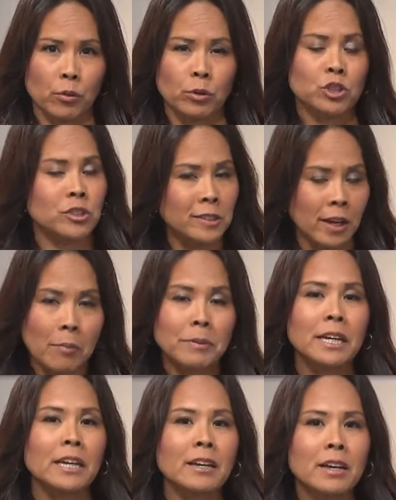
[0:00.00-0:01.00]
which is a
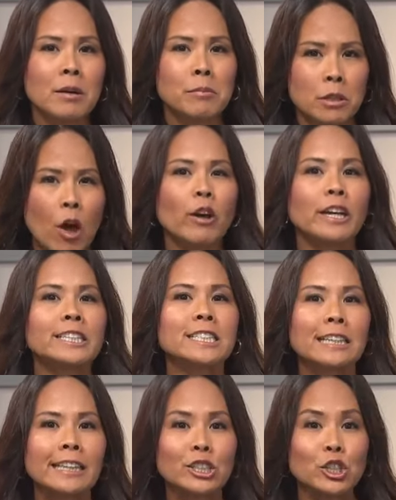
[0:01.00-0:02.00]
company belonging to
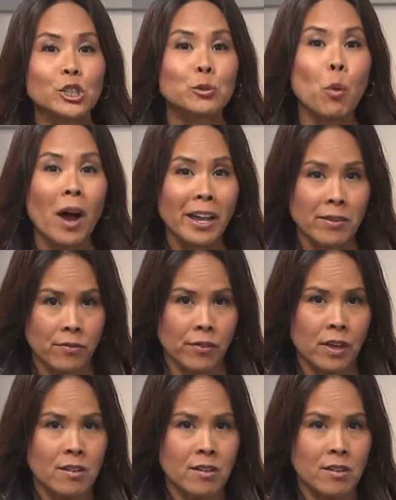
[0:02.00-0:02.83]
Lynch's wife.